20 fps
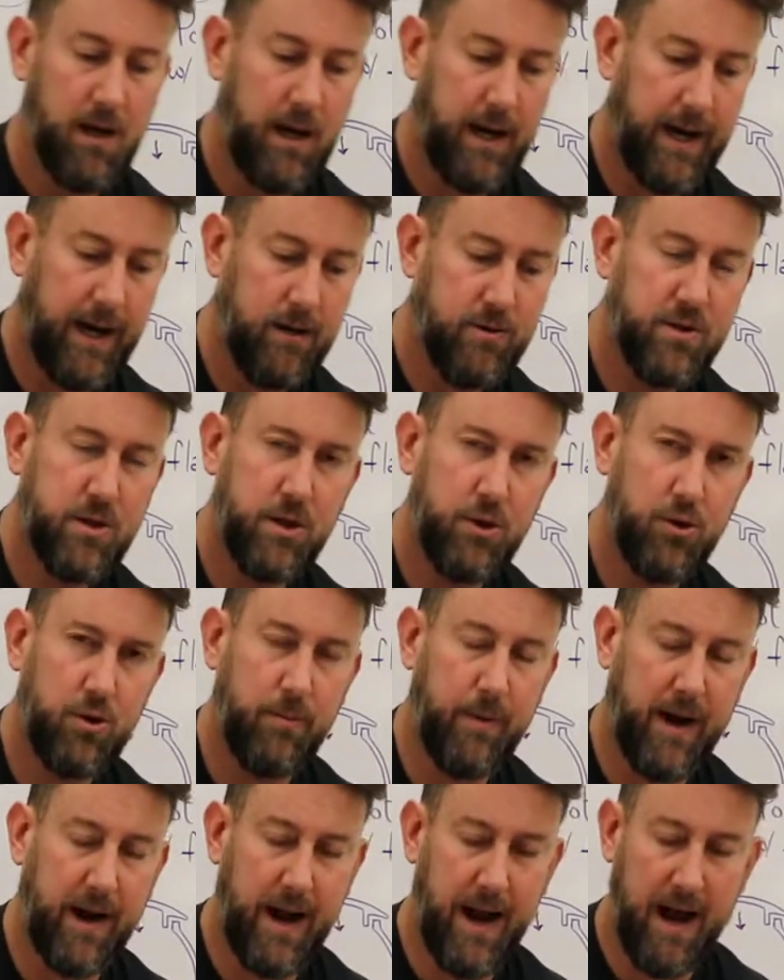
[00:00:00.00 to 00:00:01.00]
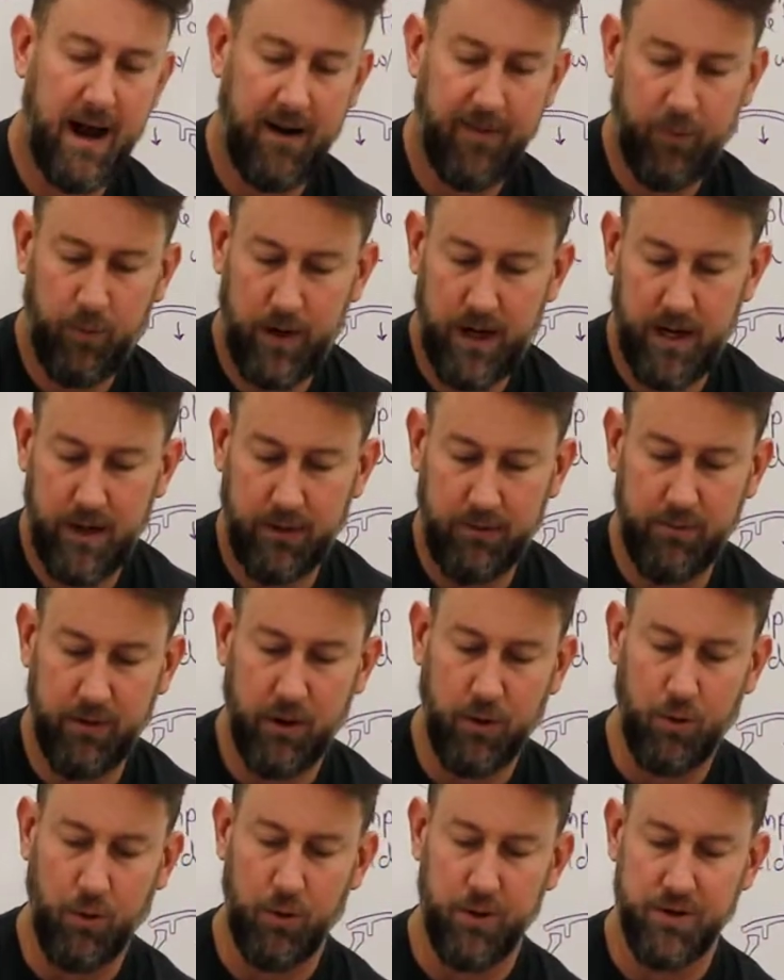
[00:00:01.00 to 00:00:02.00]
I usually do it about halfway to
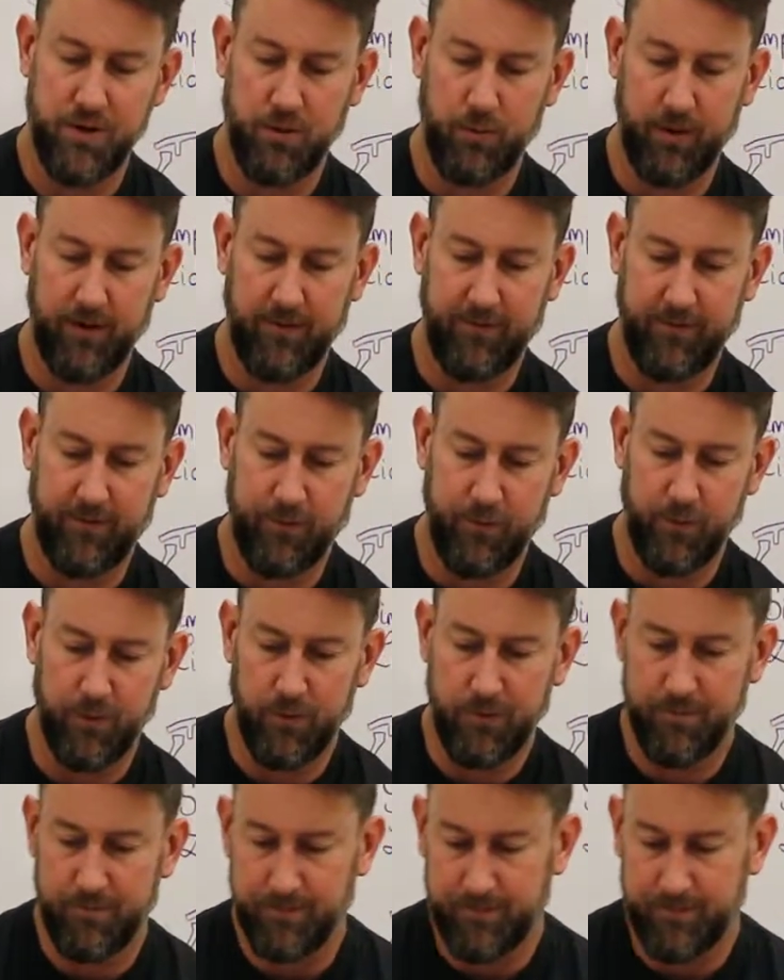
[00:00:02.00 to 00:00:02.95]
3/4 of the way through.